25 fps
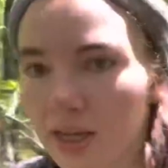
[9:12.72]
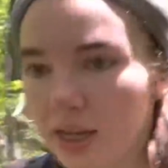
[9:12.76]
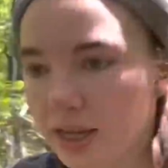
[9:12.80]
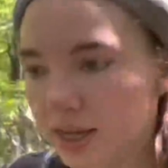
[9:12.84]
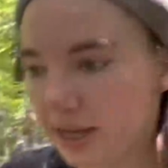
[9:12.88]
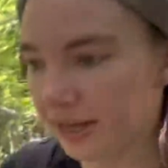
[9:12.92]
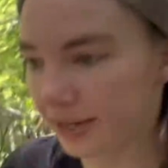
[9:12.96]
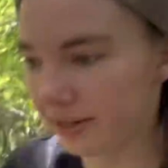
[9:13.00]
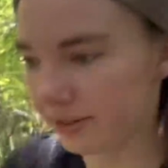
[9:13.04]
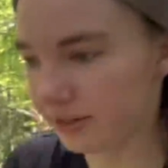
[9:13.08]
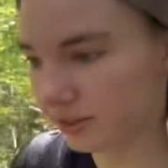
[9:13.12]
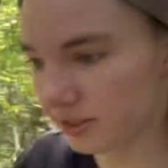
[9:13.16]

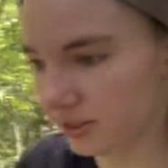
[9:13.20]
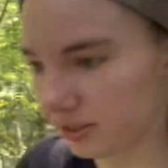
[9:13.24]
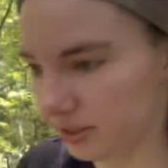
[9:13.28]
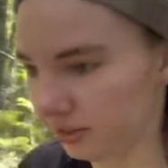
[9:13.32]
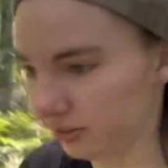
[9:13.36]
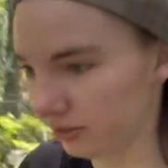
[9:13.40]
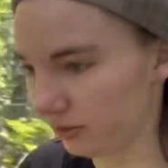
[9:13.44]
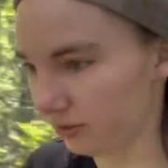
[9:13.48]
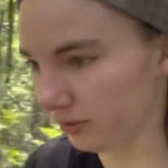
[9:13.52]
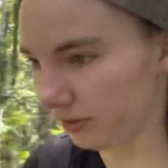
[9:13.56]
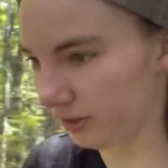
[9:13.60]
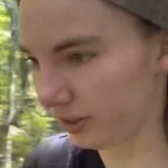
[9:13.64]
I
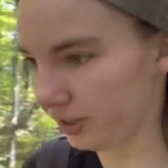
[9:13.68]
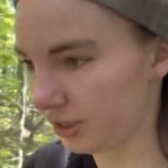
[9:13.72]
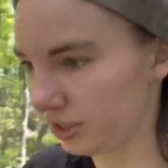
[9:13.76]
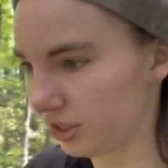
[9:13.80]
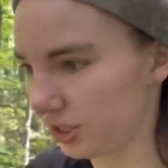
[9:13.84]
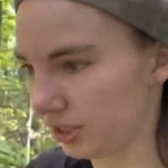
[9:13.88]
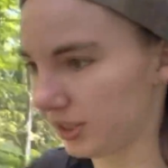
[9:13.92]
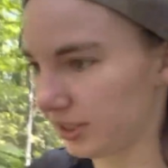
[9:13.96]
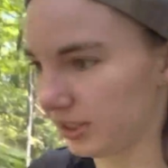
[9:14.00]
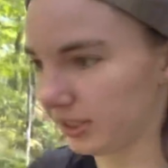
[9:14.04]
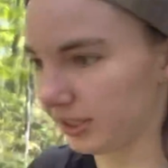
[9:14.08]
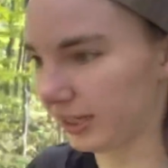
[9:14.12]
also
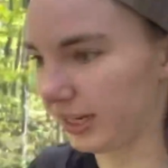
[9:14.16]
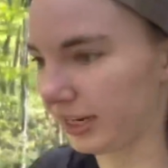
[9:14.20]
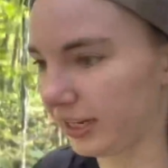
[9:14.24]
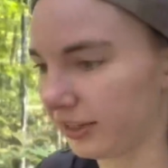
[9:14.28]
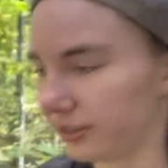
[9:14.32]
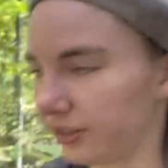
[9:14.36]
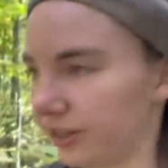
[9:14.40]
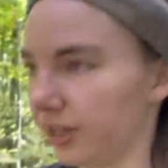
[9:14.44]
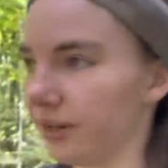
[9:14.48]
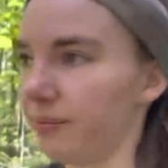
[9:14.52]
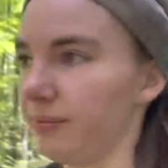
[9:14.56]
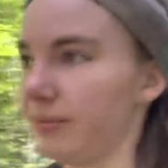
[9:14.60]
just
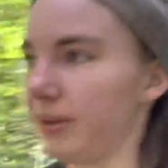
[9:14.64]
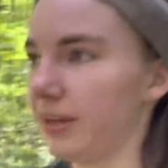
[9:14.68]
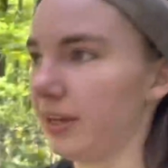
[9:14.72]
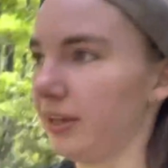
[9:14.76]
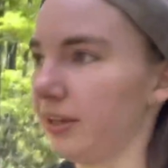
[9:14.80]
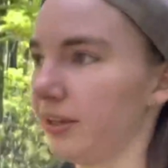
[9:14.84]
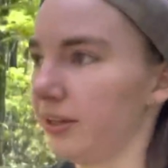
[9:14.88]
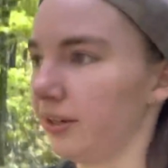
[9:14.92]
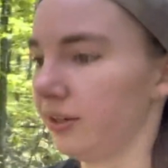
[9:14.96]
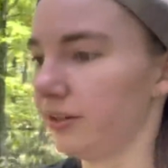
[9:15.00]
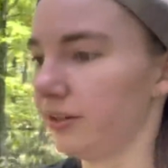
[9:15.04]
encountered a man